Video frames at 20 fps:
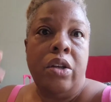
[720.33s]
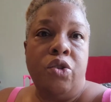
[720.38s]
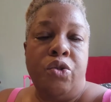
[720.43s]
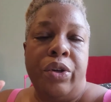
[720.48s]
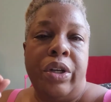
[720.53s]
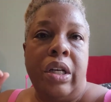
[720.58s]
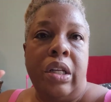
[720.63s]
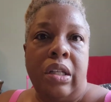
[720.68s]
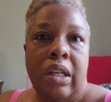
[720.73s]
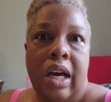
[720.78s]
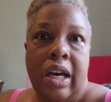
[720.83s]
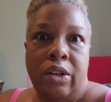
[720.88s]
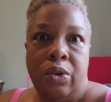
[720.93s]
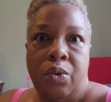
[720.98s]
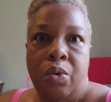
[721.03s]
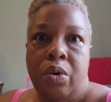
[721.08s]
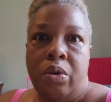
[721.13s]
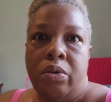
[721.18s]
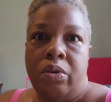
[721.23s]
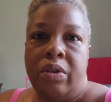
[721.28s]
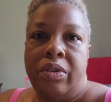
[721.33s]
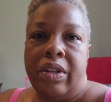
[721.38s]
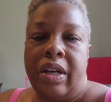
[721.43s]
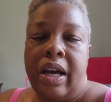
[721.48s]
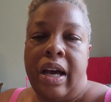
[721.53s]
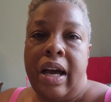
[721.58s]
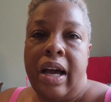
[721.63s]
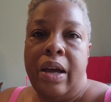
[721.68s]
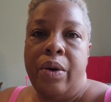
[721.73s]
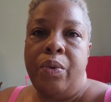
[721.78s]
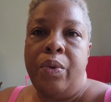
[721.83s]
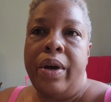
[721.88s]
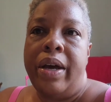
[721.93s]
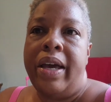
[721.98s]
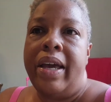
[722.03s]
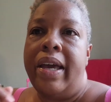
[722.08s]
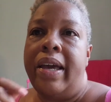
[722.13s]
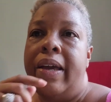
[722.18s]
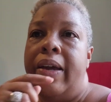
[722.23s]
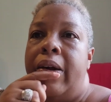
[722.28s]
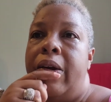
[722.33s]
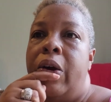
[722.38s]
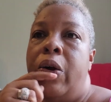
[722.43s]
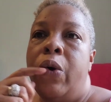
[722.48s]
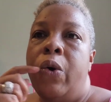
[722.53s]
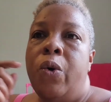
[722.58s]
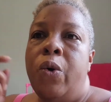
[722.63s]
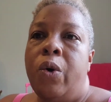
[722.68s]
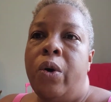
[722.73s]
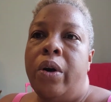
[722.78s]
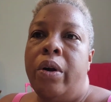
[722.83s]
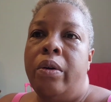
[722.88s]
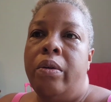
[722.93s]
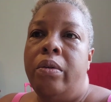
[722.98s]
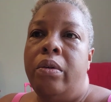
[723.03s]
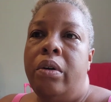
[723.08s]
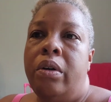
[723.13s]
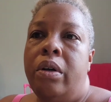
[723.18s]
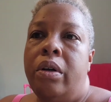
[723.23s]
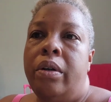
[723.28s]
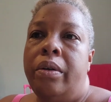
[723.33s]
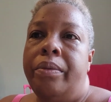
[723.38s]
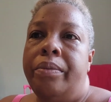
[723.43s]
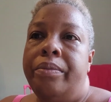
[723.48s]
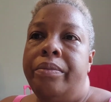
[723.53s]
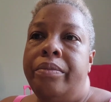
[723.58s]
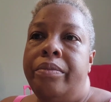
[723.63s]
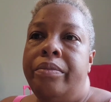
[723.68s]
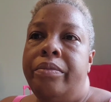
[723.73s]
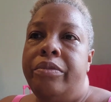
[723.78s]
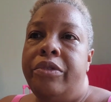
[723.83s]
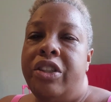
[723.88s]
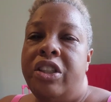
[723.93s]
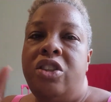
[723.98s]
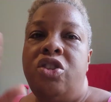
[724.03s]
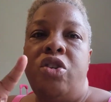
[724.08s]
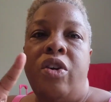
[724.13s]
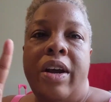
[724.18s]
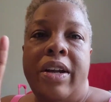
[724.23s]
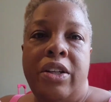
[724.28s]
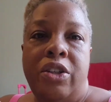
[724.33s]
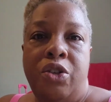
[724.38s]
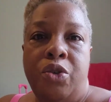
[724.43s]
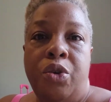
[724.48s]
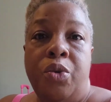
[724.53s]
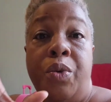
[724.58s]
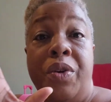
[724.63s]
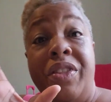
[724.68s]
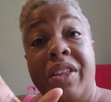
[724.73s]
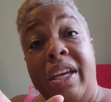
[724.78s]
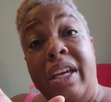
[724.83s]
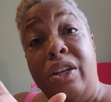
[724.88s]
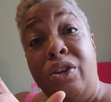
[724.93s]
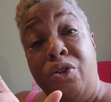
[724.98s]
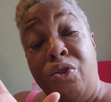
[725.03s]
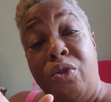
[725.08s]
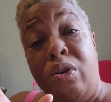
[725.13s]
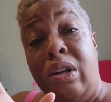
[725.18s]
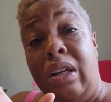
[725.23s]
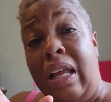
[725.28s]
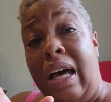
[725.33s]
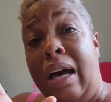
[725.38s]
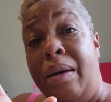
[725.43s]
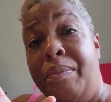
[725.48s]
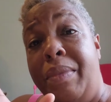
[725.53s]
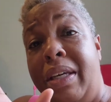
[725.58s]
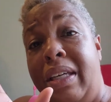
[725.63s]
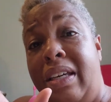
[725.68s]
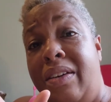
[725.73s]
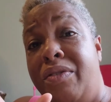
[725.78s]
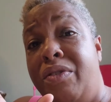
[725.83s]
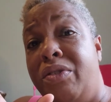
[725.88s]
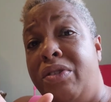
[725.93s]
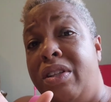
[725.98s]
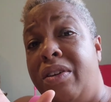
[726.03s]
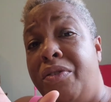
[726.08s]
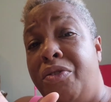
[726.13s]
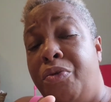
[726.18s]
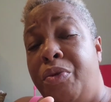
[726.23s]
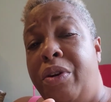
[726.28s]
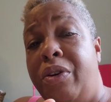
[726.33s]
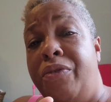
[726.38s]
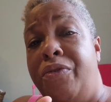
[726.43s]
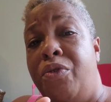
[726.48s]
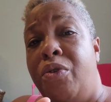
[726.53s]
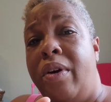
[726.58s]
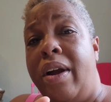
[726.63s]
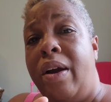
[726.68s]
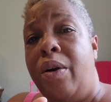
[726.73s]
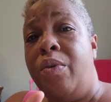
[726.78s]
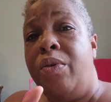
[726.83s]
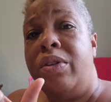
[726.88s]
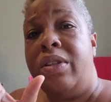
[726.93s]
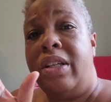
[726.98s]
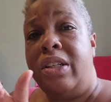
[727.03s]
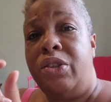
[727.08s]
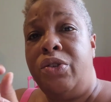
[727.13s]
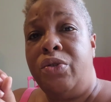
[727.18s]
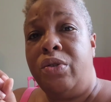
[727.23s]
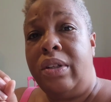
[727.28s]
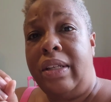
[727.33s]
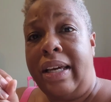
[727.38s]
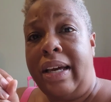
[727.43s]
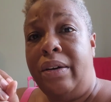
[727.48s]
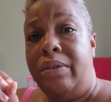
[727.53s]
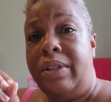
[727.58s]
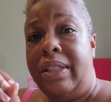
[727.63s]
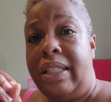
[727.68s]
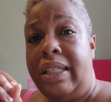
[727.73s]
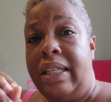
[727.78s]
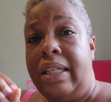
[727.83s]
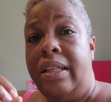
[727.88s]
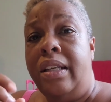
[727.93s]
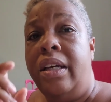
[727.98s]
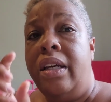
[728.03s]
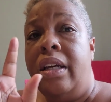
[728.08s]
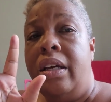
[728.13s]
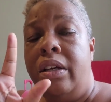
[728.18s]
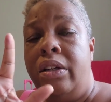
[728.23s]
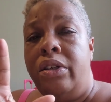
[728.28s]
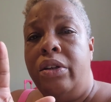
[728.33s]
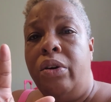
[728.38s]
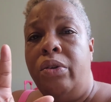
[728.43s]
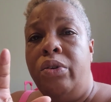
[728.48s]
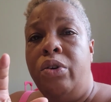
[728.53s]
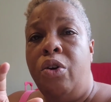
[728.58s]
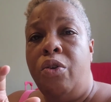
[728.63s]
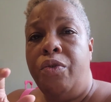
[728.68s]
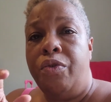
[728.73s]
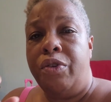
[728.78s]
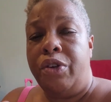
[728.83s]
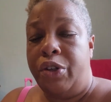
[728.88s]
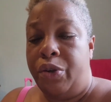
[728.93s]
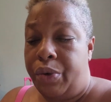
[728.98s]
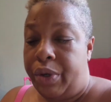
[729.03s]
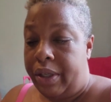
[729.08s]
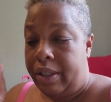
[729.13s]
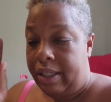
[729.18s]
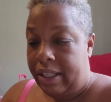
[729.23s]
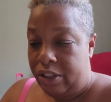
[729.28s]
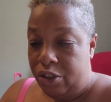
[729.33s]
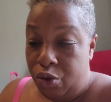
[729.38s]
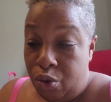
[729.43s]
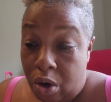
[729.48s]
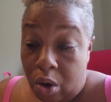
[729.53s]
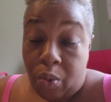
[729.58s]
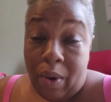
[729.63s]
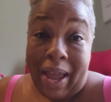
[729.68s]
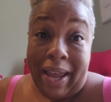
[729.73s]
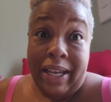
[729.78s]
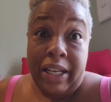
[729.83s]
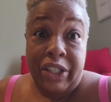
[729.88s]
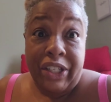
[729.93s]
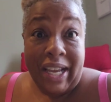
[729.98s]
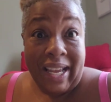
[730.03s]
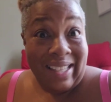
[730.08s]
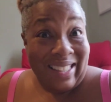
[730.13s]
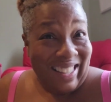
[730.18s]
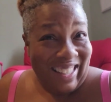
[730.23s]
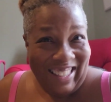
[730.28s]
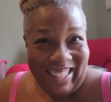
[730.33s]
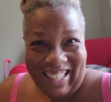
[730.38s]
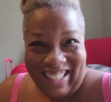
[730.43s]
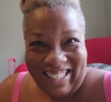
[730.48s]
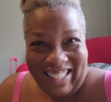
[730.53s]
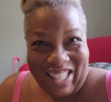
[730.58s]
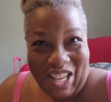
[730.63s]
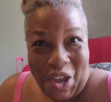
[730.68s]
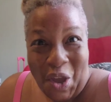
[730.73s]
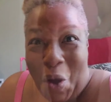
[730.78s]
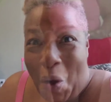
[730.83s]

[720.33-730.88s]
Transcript: drink a lot of water on the highway or um, just try to do it within your allotment. Give yourself three to four hours that you're allowed to eat. Don't overdo it. Let's do our wacky jacks and let's